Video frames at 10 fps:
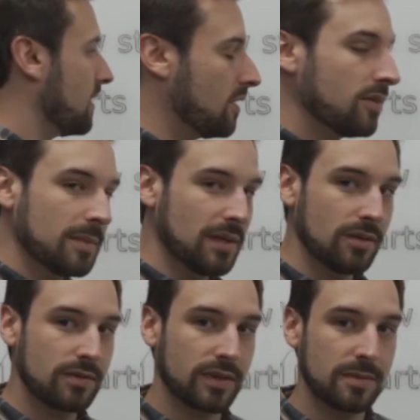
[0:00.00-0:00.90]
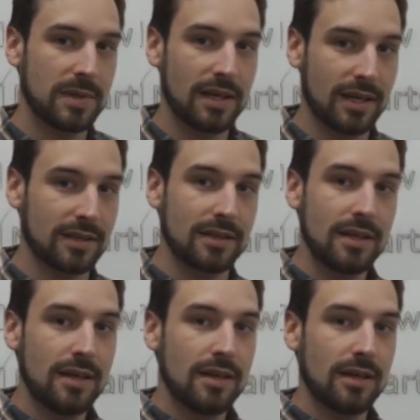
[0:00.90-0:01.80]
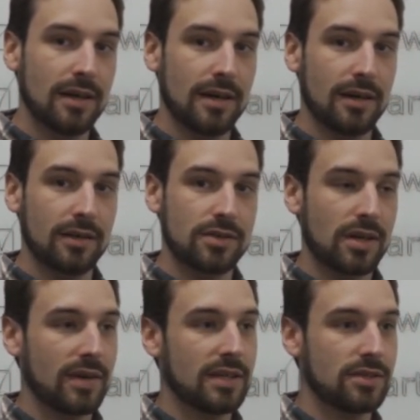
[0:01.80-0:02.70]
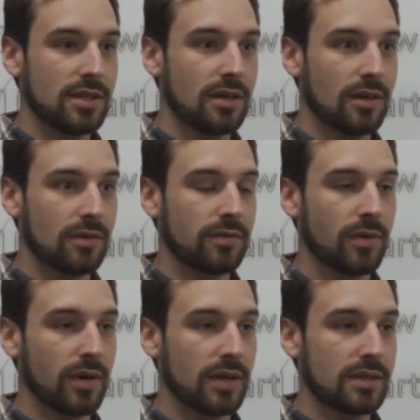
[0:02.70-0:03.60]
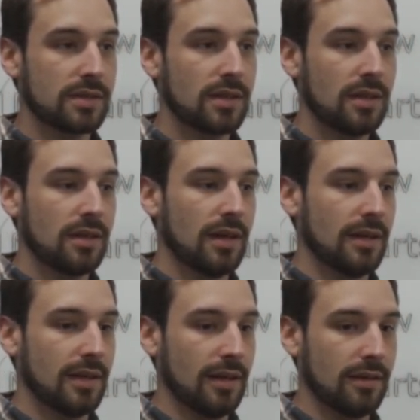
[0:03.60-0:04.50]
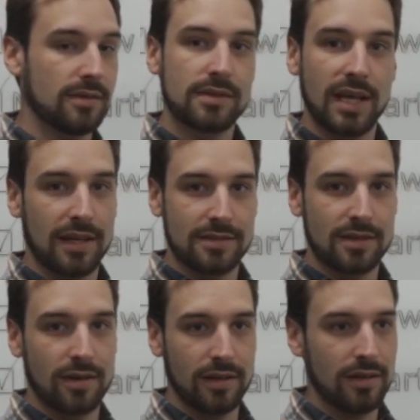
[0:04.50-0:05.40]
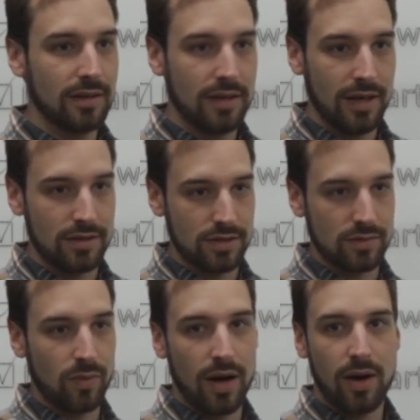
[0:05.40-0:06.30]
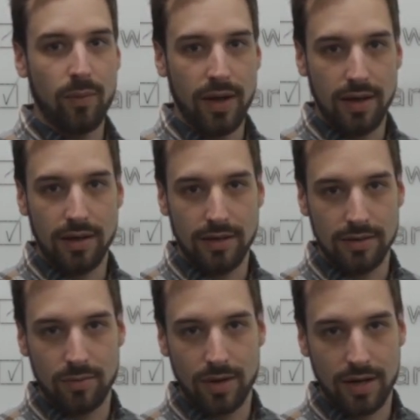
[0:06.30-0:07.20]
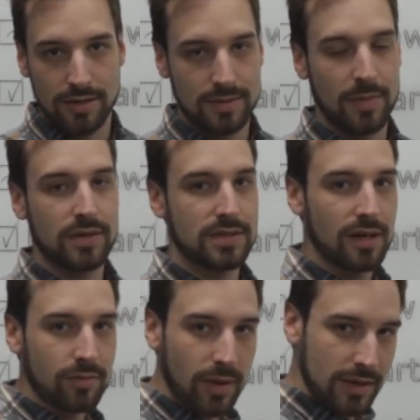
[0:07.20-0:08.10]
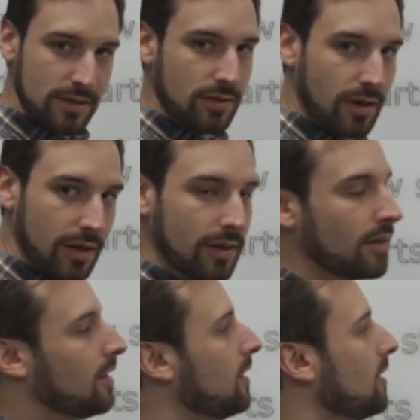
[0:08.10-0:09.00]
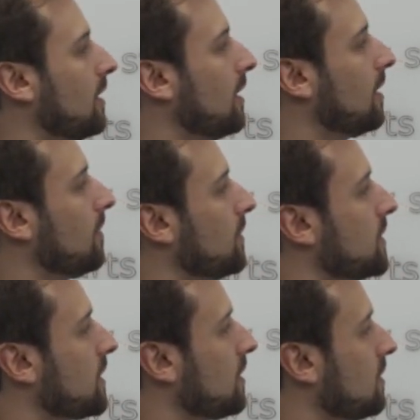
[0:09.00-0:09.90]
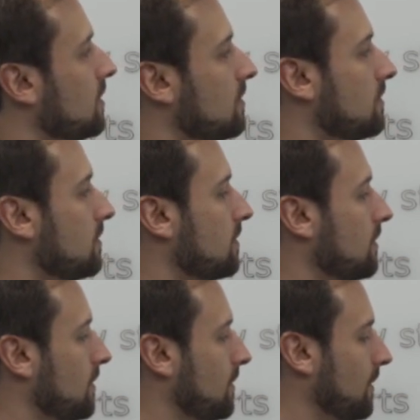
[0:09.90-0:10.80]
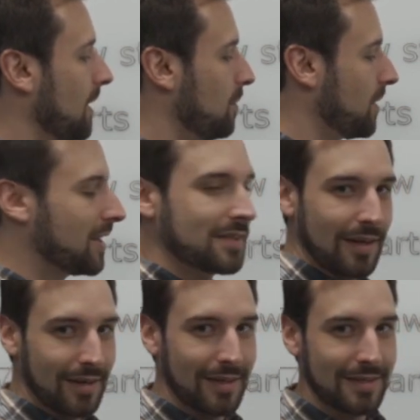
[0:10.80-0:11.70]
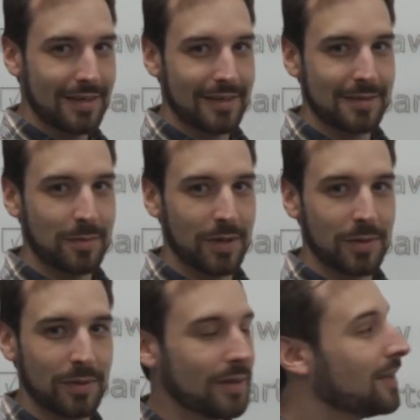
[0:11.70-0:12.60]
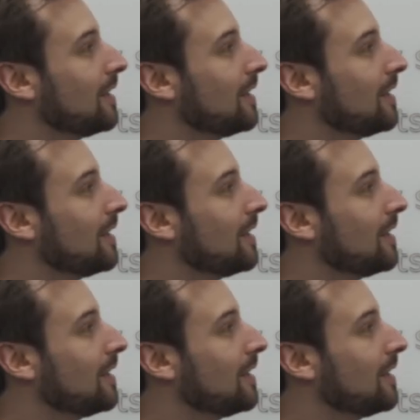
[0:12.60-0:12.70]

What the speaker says: that it would be useful to me. I can generate the G code for it and then get it started and just walk away and work on some other stuff while it's drawing. So I'm pretty excited. That's actually pretty cool.